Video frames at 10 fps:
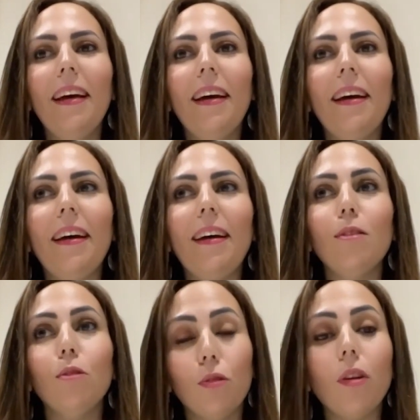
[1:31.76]

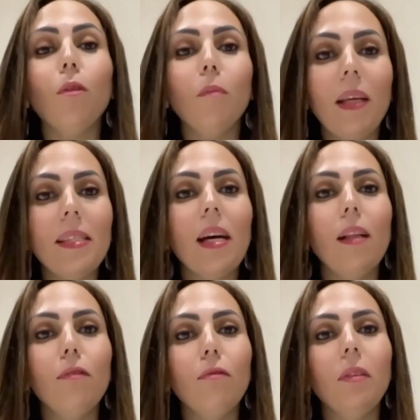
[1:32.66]
to surround
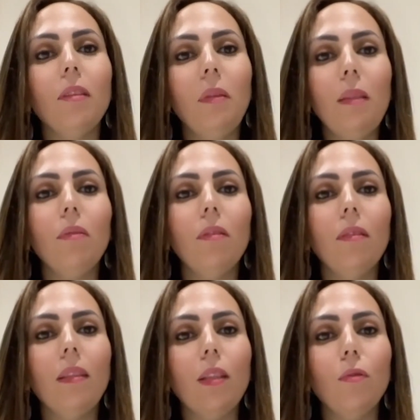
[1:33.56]
myself with the people
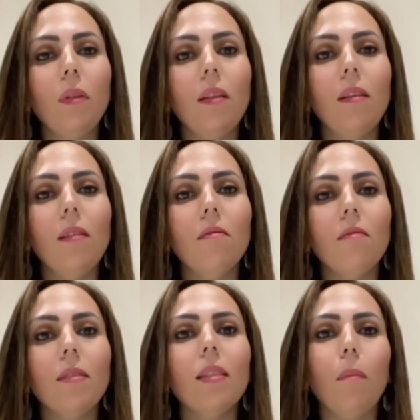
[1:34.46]
that will
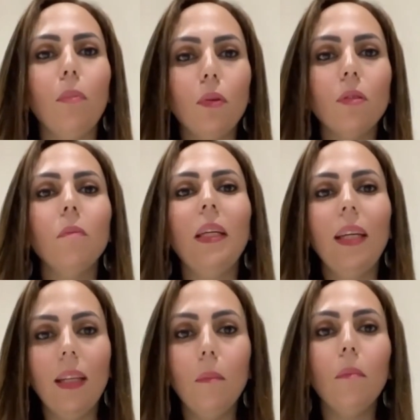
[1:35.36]
support me
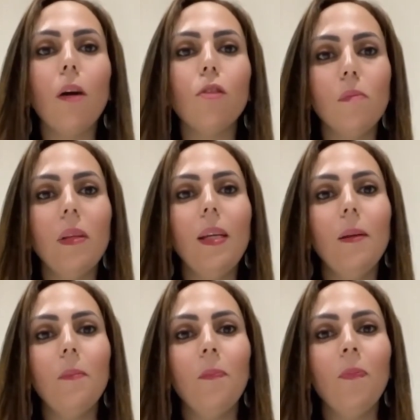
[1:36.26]
and empower me.
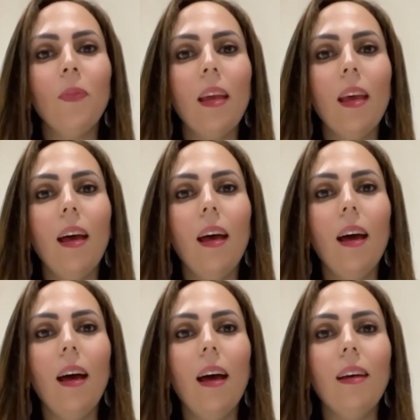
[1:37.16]

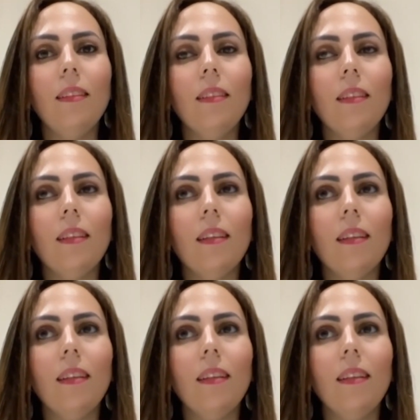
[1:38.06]
And
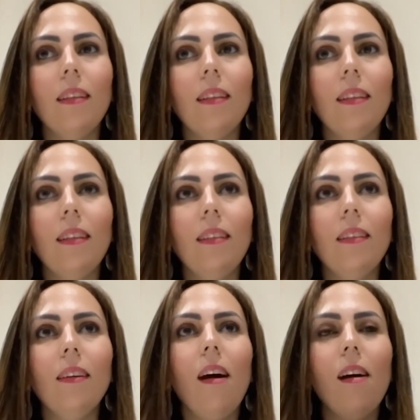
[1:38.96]
in
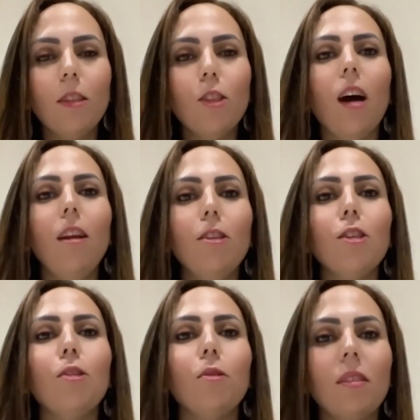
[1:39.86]
the hard
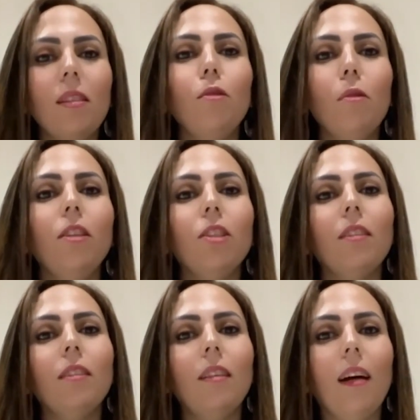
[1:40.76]
challenges or
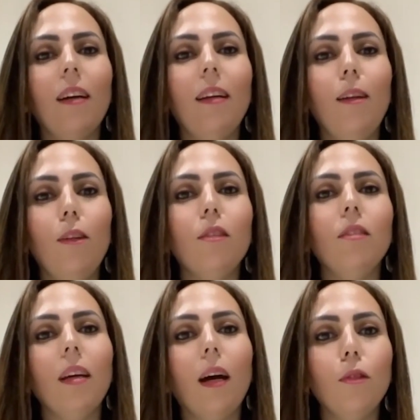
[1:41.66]
situation, I
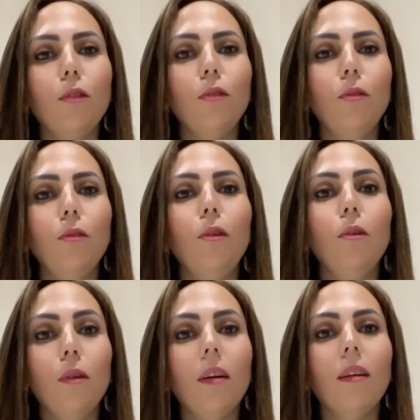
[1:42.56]
learned how to
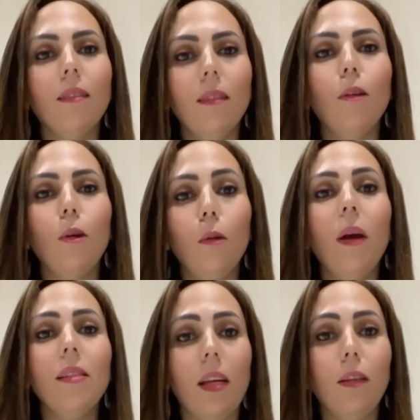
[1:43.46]
look
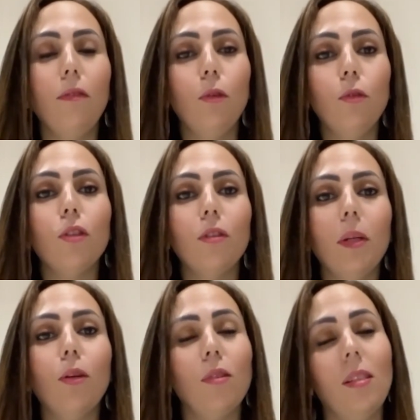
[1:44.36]
always at the future
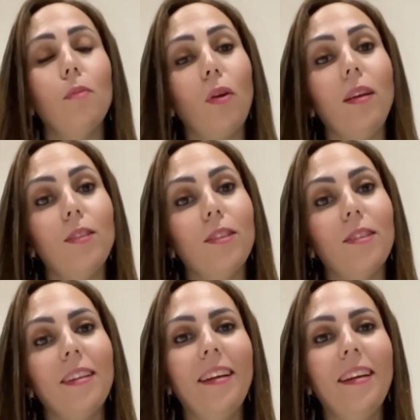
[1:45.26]
because it's brighter.